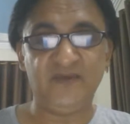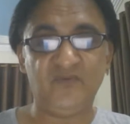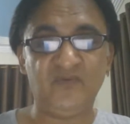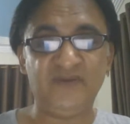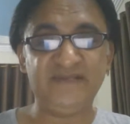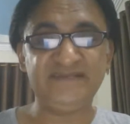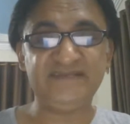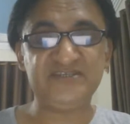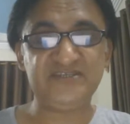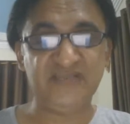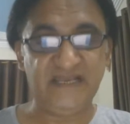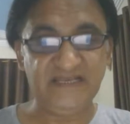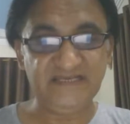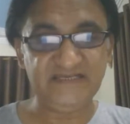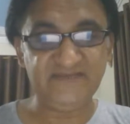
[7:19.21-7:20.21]
One is the
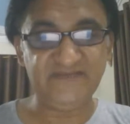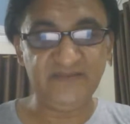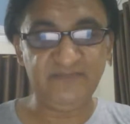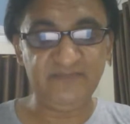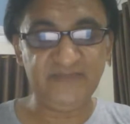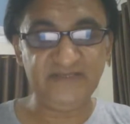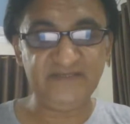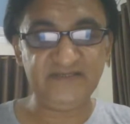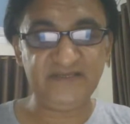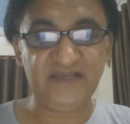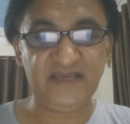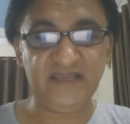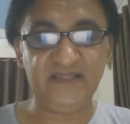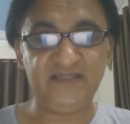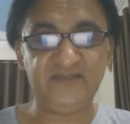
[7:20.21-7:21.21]
child development,
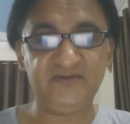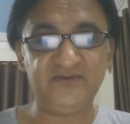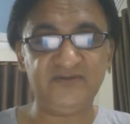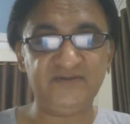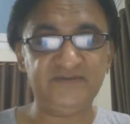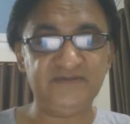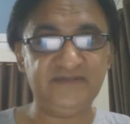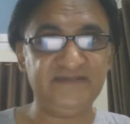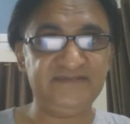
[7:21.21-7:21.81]
and other